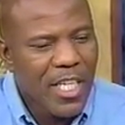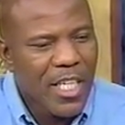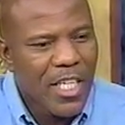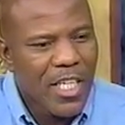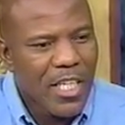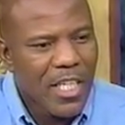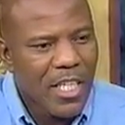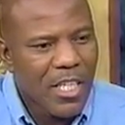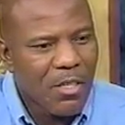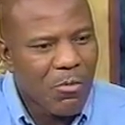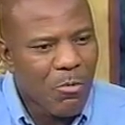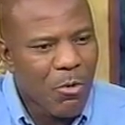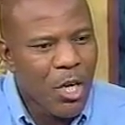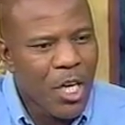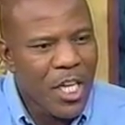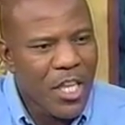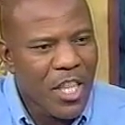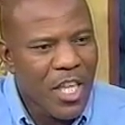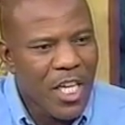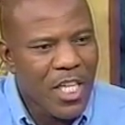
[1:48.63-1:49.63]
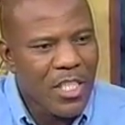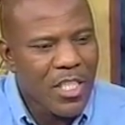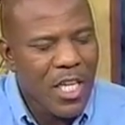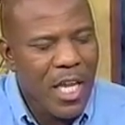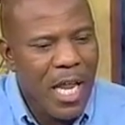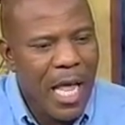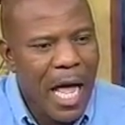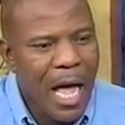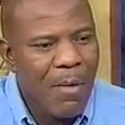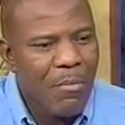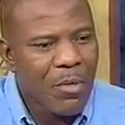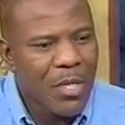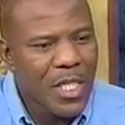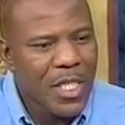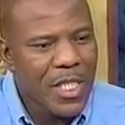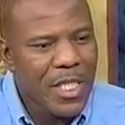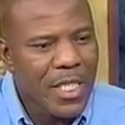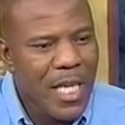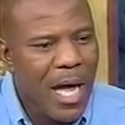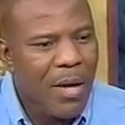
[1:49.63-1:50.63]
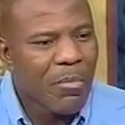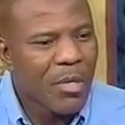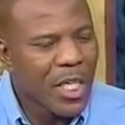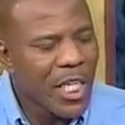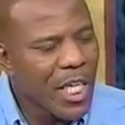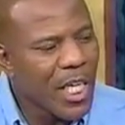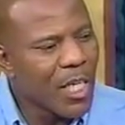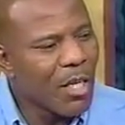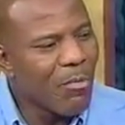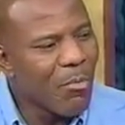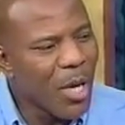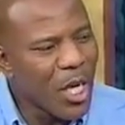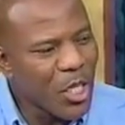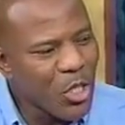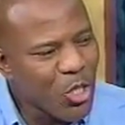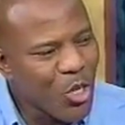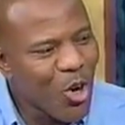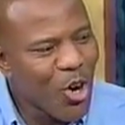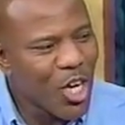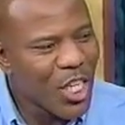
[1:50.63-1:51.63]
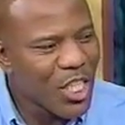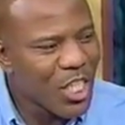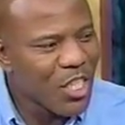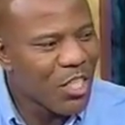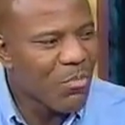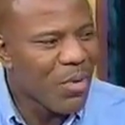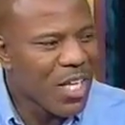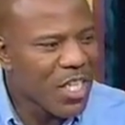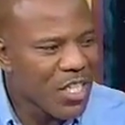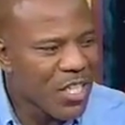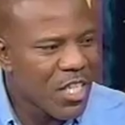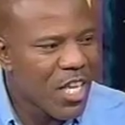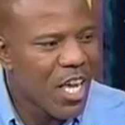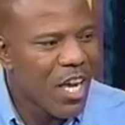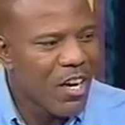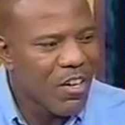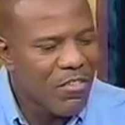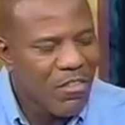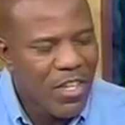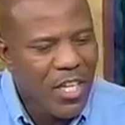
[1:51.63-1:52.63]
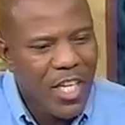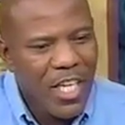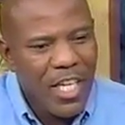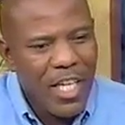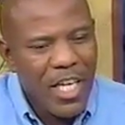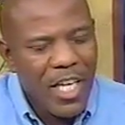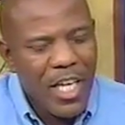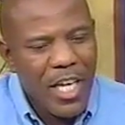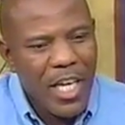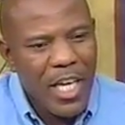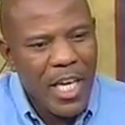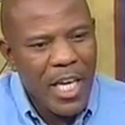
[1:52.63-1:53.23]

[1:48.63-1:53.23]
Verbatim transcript: one of the things that happened is I began to make choices myself, mm-hmm.